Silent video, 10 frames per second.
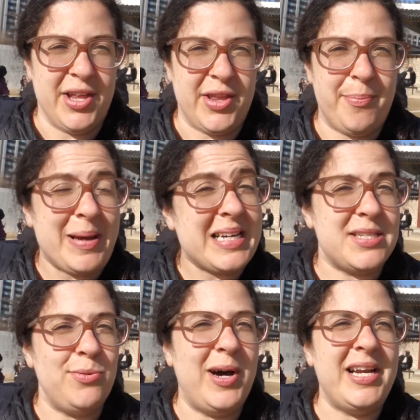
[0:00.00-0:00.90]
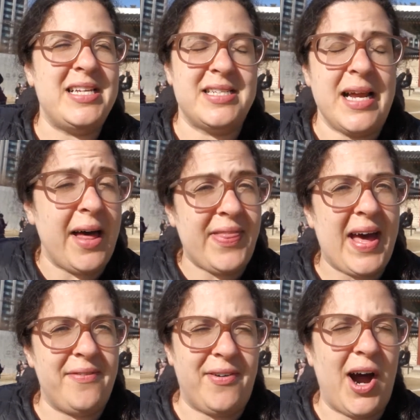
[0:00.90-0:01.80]
The biggest one is not
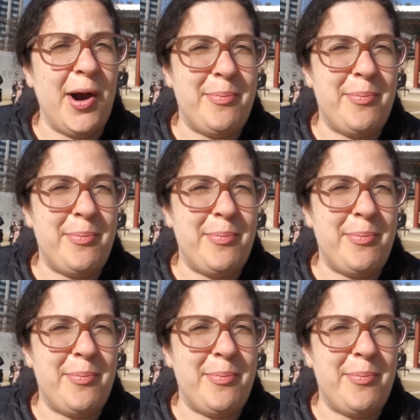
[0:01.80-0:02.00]
that far,